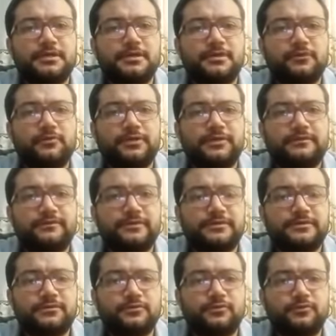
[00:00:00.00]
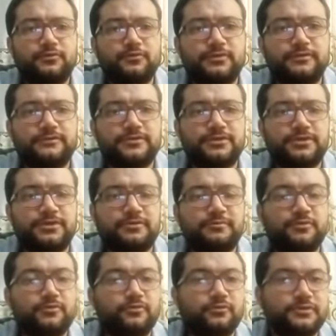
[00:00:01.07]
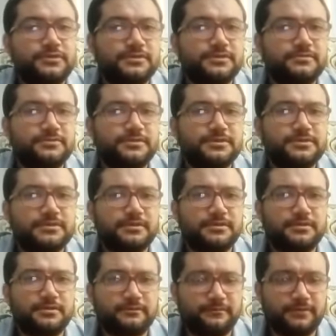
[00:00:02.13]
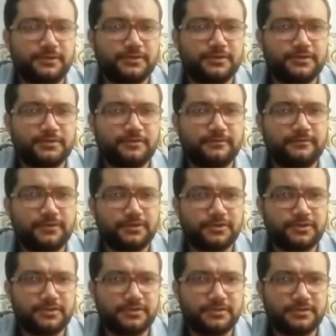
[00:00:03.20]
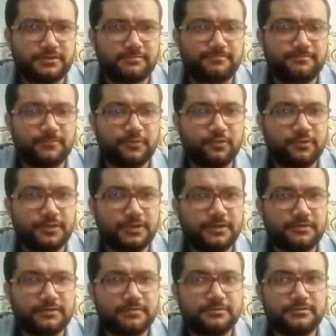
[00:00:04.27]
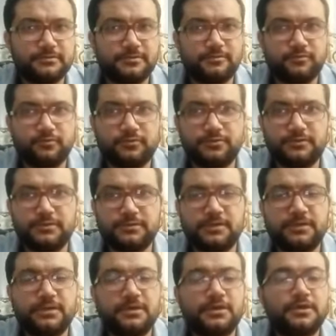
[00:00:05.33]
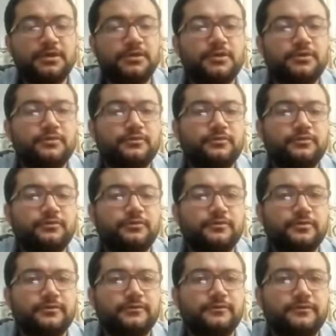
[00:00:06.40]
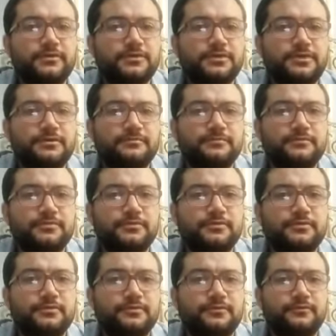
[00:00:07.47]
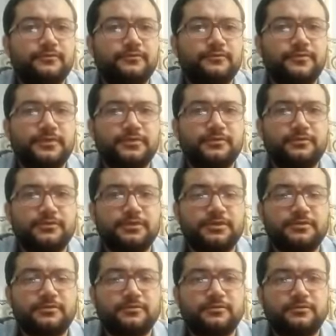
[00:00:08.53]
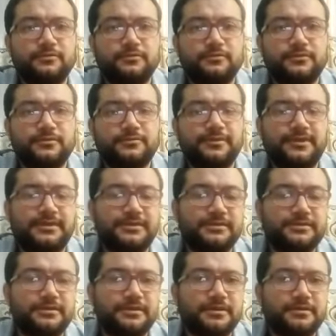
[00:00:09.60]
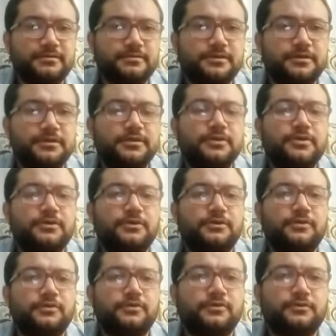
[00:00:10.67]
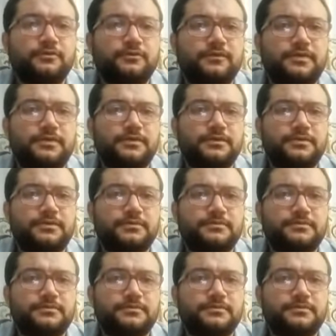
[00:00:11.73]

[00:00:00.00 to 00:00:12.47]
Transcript: we need first to differentiate between what is sepsis and infection. Infection is local response to invasion of body organ to bacteria or virus,